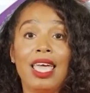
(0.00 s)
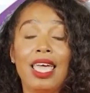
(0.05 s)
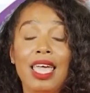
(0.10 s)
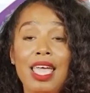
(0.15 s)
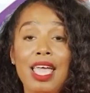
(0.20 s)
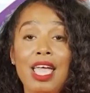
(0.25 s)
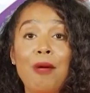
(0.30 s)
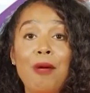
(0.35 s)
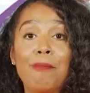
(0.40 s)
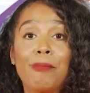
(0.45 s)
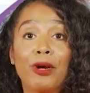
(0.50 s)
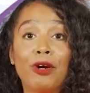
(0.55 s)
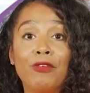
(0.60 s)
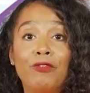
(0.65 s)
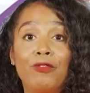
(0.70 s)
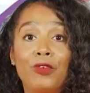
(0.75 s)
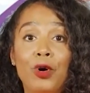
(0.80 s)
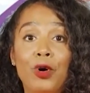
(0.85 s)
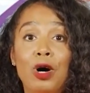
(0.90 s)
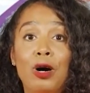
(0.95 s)
he
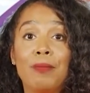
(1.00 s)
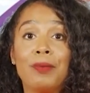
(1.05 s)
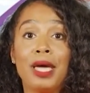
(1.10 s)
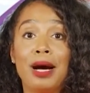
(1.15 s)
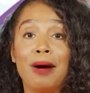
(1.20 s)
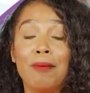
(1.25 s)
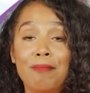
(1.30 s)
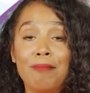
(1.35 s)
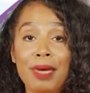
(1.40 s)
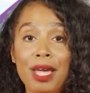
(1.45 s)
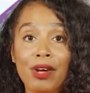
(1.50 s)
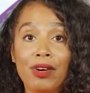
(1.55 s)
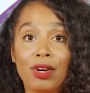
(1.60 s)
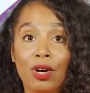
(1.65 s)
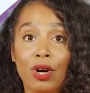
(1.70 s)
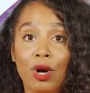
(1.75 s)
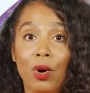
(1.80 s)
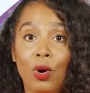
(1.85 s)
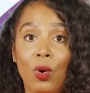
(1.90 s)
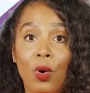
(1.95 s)
performed a
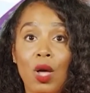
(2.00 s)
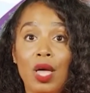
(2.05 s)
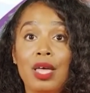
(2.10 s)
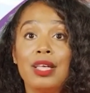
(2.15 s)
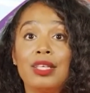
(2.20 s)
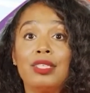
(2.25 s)
miracle